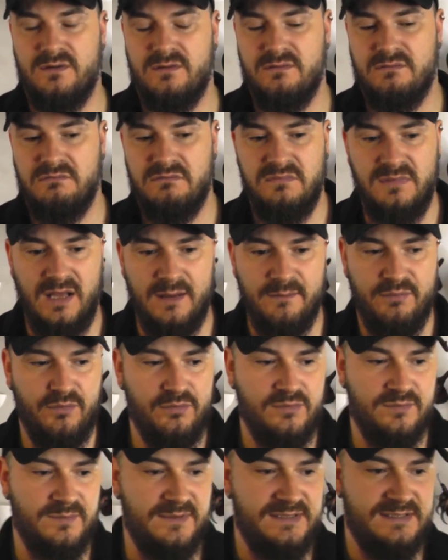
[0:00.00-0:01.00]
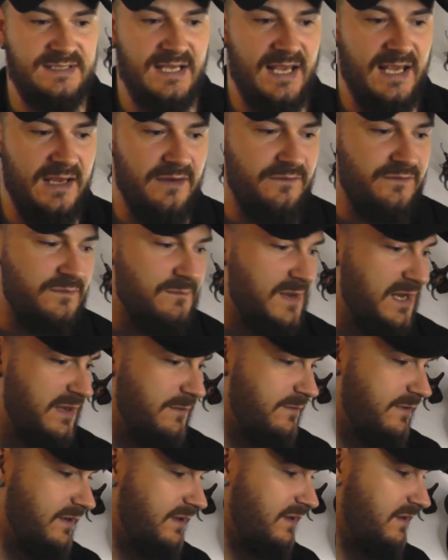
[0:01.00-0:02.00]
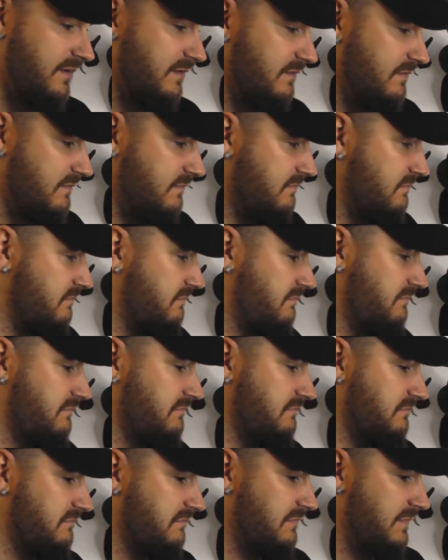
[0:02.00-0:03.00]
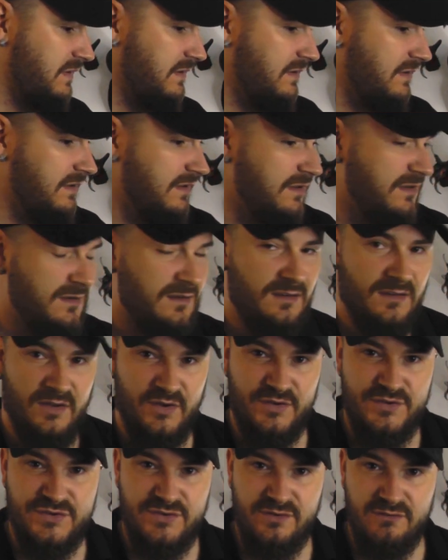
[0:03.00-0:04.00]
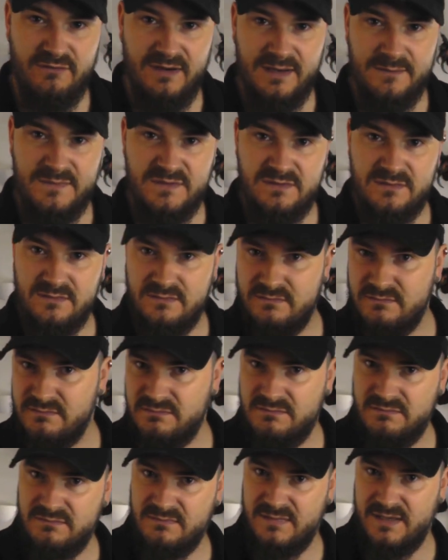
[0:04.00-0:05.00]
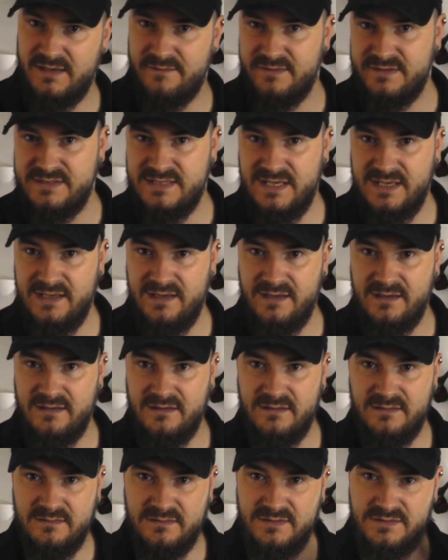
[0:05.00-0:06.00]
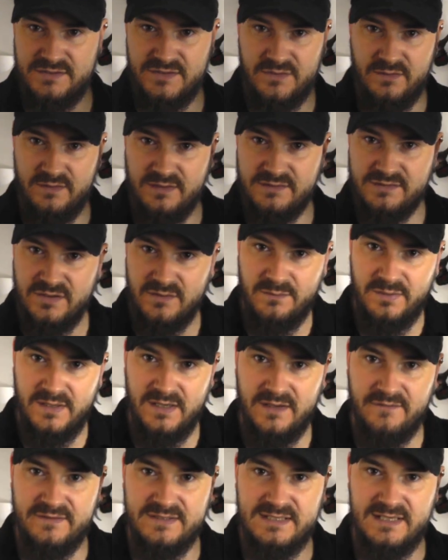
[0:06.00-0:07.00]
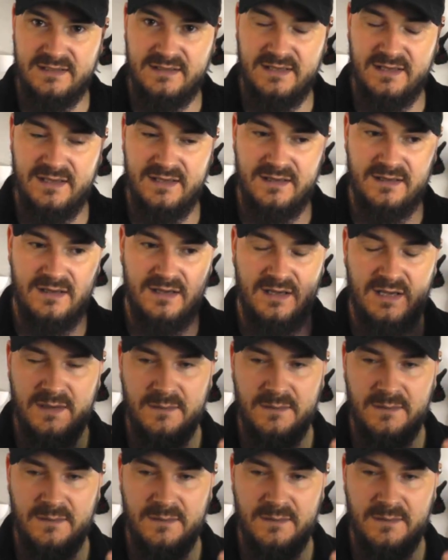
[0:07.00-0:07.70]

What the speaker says: I probably saved maybe 100 grams, give or take, just doing the top part of his head there.